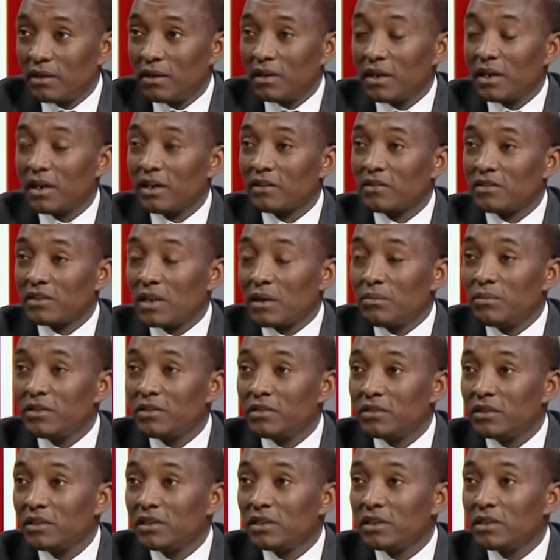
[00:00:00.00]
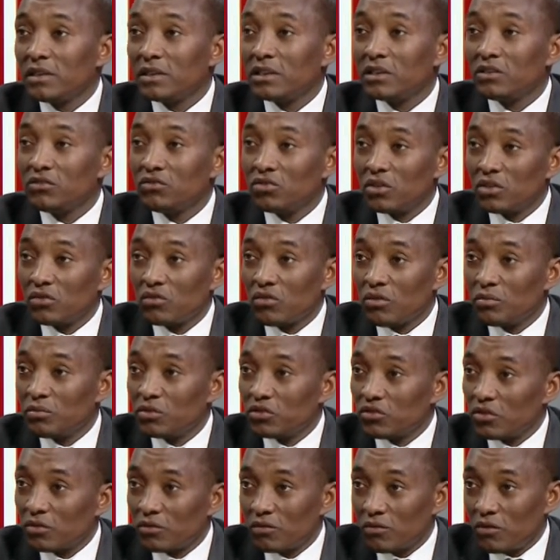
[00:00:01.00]
establishing the Joint
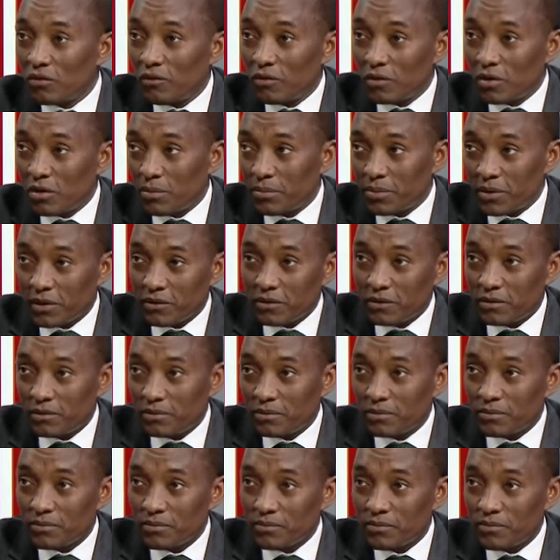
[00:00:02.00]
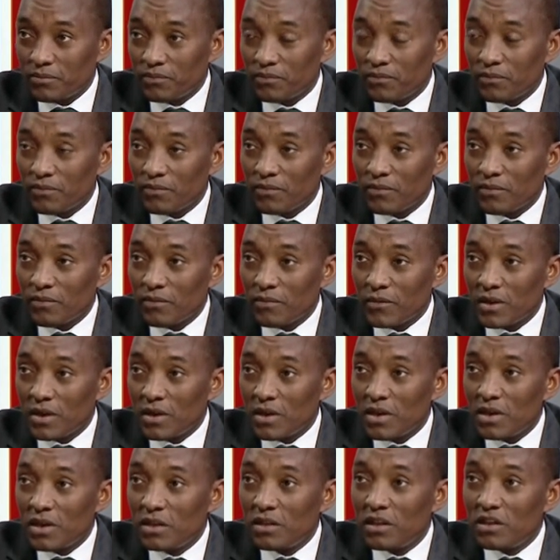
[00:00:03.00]
Commission for Cooperation.
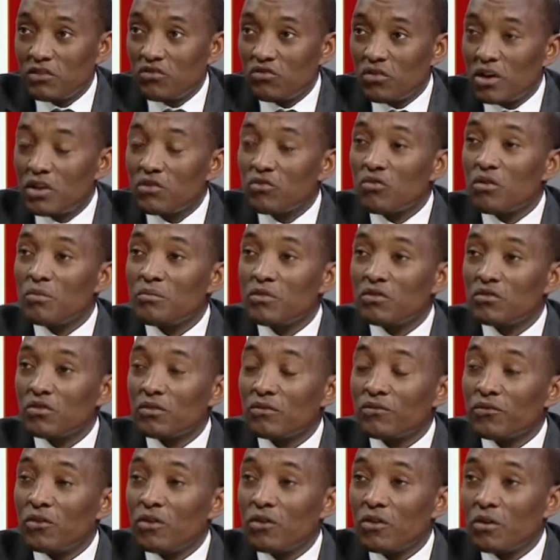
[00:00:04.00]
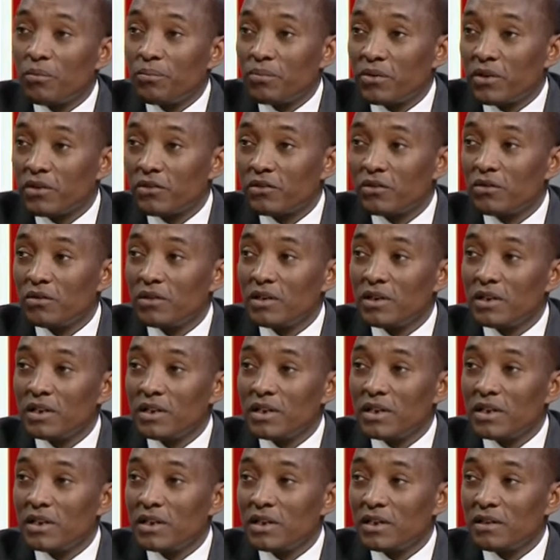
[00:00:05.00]
The Joint Commission for Cooperation
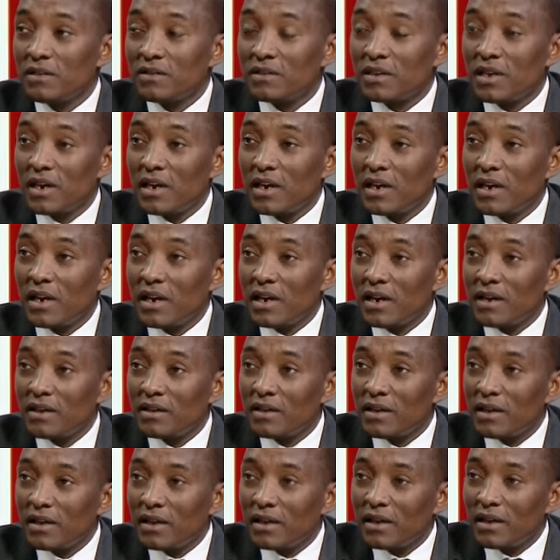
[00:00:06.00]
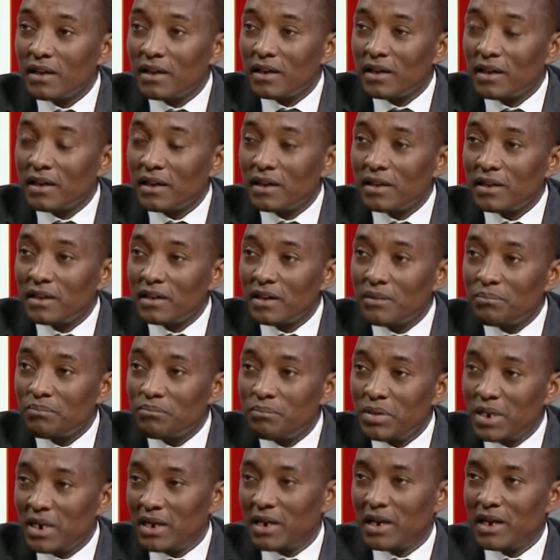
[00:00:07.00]
is the
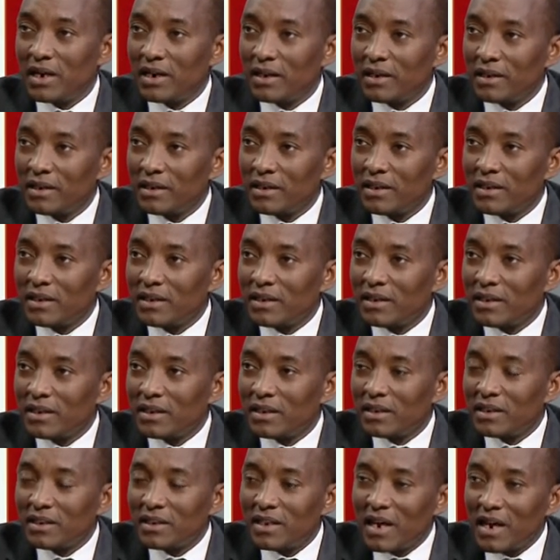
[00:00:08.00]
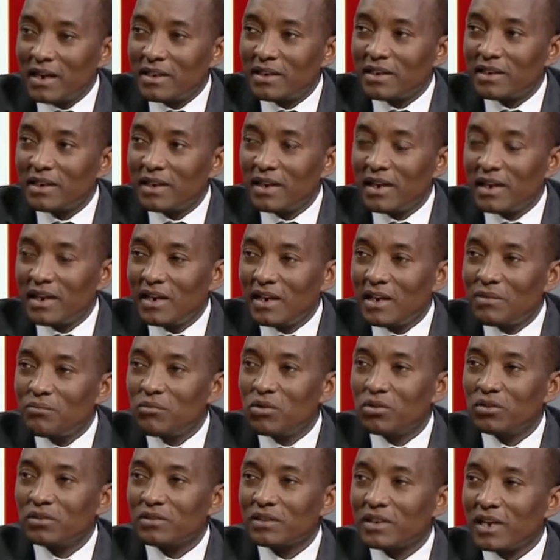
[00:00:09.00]
pillar that
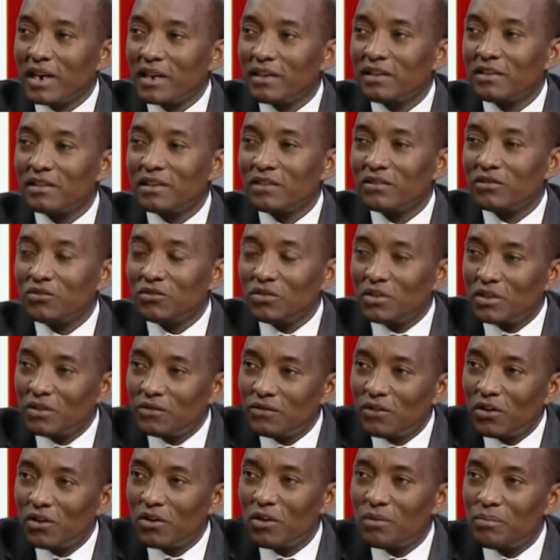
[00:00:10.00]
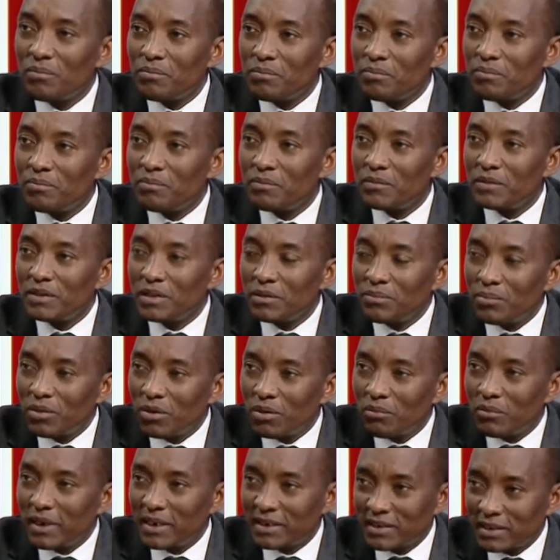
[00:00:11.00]
enables countries to develop
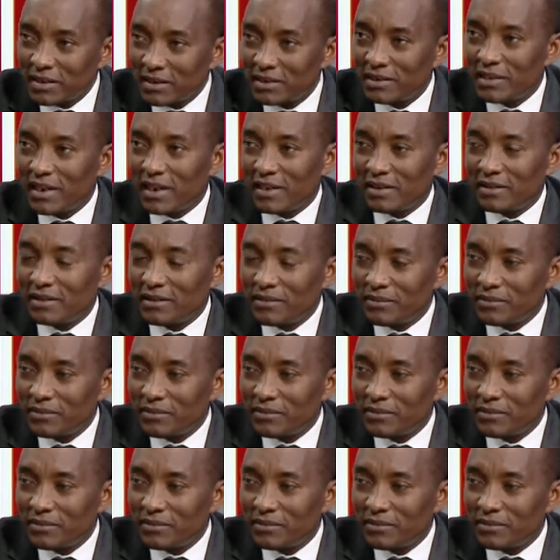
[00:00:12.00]
diplomatic ties.